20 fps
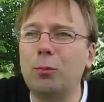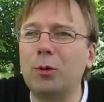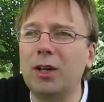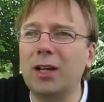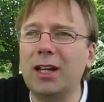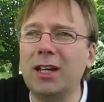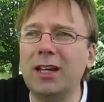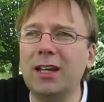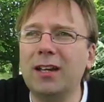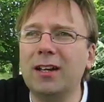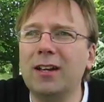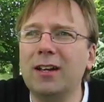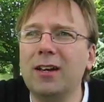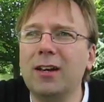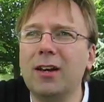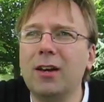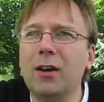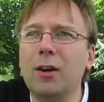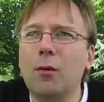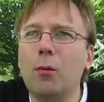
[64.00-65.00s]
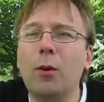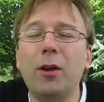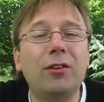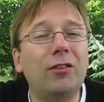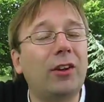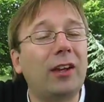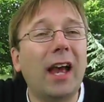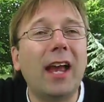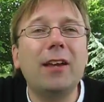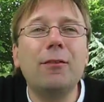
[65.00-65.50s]
we
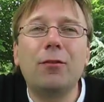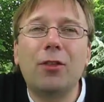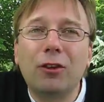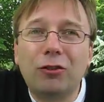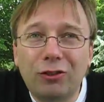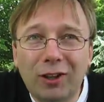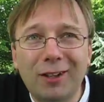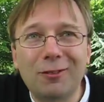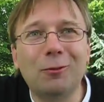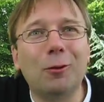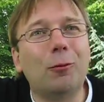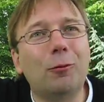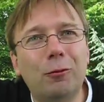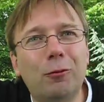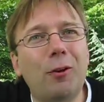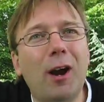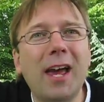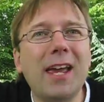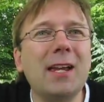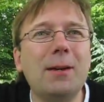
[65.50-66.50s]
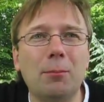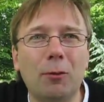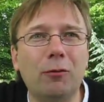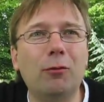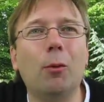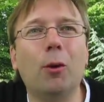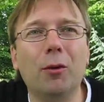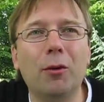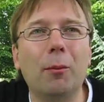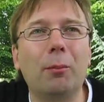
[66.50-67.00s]
gave the general frame of
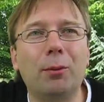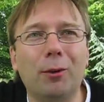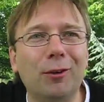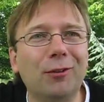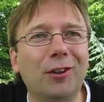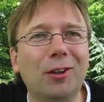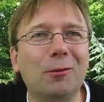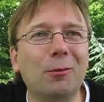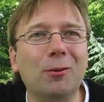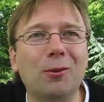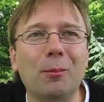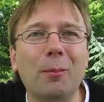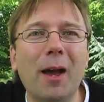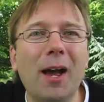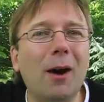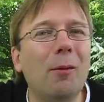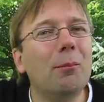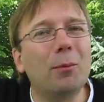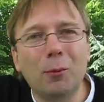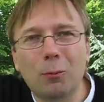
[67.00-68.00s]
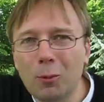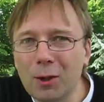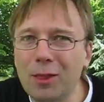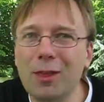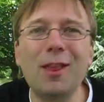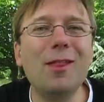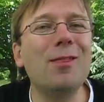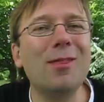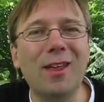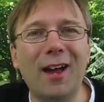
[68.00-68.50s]
what the project was about, but
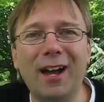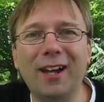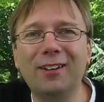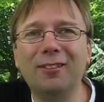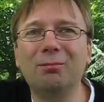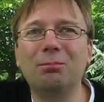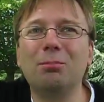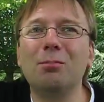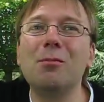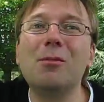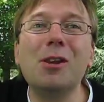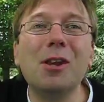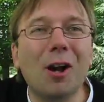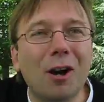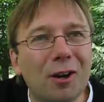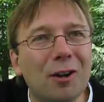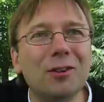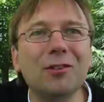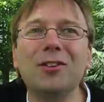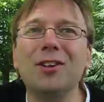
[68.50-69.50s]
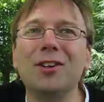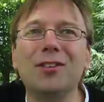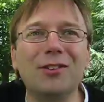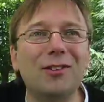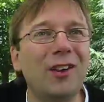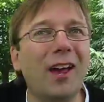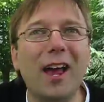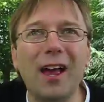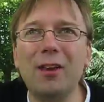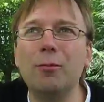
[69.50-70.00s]
within that, the
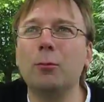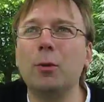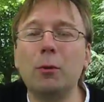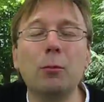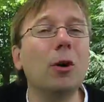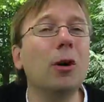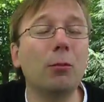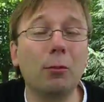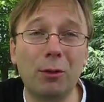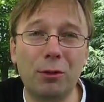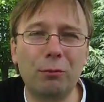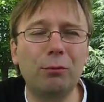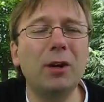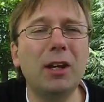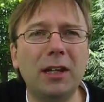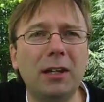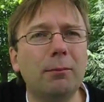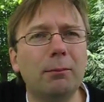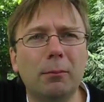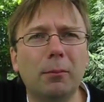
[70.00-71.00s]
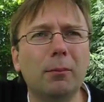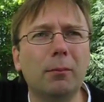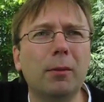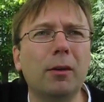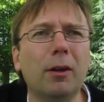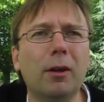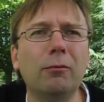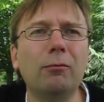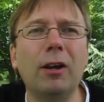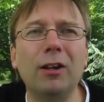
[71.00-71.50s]
artist, and we worked with three
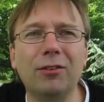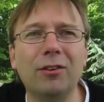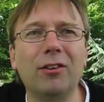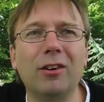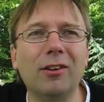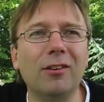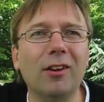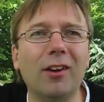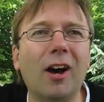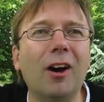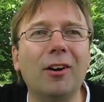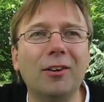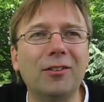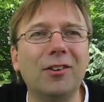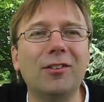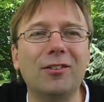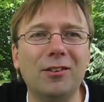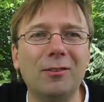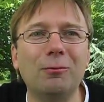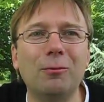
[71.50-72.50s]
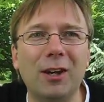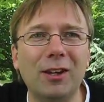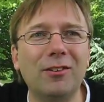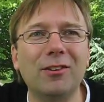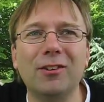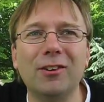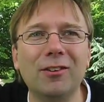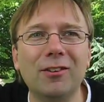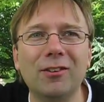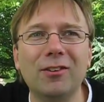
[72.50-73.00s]
resident artists in
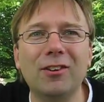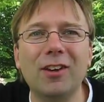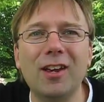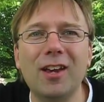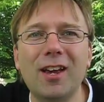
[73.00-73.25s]
residence,